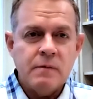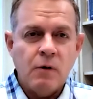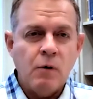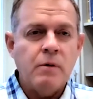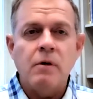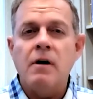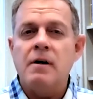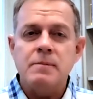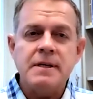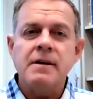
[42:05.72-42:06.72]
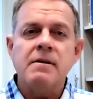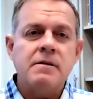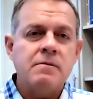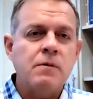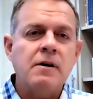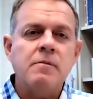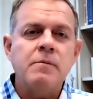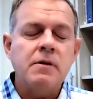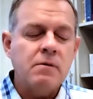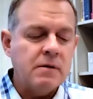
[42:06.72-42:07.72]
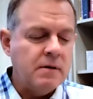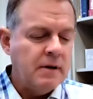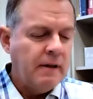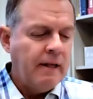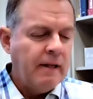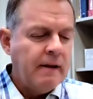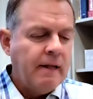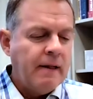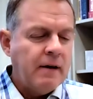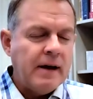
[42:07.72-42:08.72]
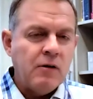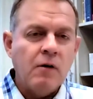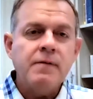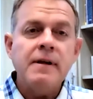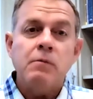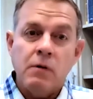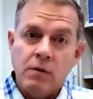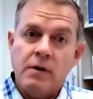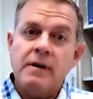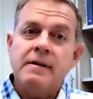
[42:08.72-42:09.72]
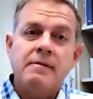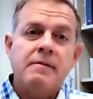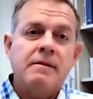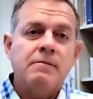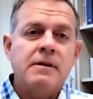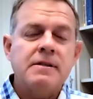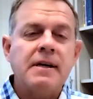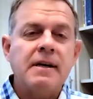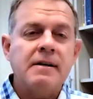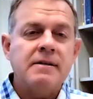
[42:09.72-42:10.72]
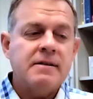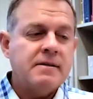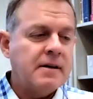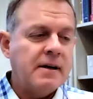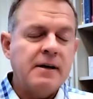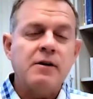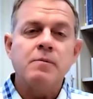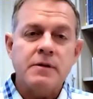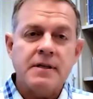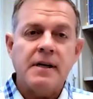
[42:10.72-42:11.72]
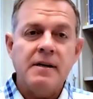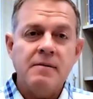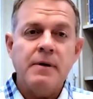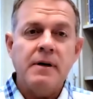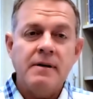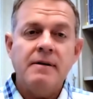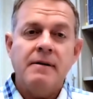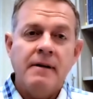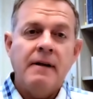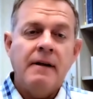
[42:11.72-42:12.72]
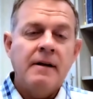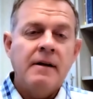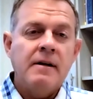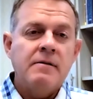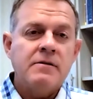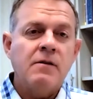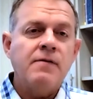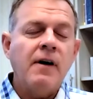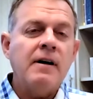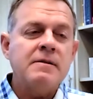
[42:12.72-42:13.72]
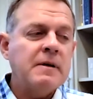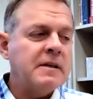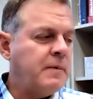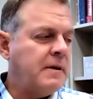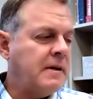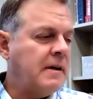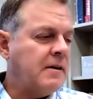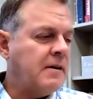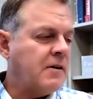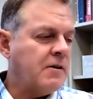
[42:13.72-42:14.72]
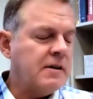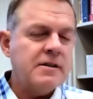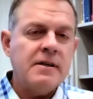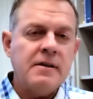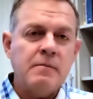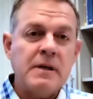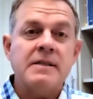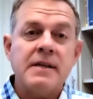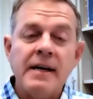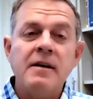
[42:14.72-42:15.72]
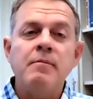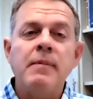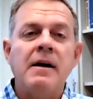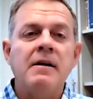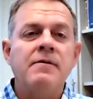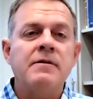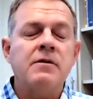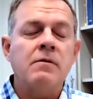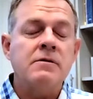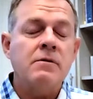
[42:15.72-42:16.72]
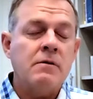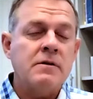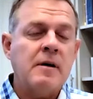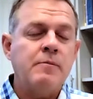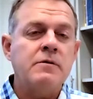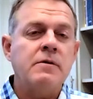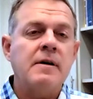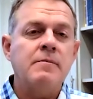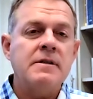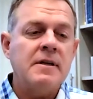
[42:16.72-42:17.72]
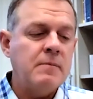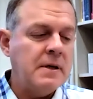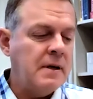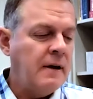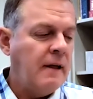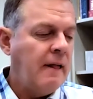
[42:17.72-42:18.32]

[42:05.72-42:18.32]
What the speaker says: open arms here to welcome you, and hopefully it will work. Once again, it's not 100%, but so far it's been encouraging, and I'm excited about it for those couples who come to see me